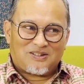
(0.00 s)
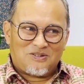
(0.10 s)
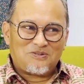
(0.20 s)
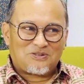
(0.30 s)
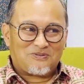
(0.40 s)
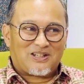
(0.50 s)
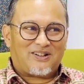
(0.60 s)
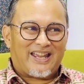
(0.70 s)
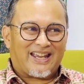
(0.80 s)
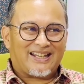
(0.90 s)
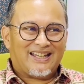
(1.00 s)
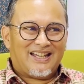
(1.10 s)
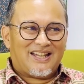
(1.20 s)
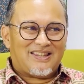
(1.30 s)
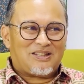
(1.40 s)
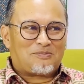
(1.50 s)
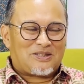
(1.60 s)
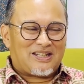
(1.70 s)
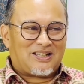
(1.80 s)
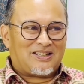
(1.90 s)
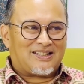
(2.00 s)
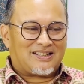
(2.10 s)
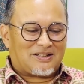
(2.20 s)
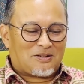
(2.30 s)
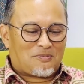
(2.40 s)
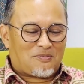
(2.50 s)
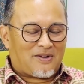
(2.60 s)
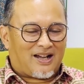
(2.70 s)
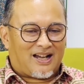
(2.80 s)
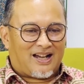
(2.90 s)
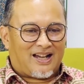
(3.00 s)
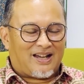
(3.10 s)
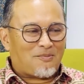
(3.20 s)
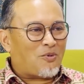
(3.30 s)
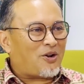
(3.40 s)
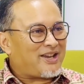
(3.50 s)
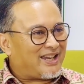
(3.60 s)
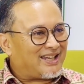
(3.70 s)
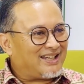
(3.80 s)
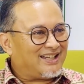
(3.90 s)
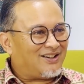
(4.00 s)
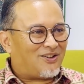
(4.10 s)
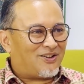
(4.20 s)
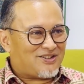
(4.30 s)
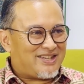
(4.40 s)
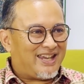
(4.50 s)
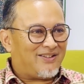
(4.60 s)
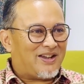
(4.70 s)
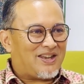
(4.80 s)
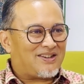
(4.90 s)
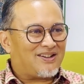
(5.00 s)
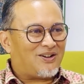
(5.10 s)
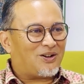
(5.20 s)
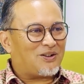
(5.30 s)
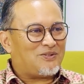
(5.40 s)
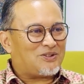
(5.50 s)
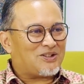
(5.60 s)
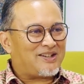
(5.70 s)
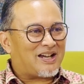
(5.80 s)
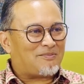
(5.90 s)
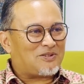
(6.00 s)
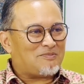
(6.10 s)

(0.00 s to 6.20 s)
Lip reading: you to recollect this particular morning or day when all of you turned up to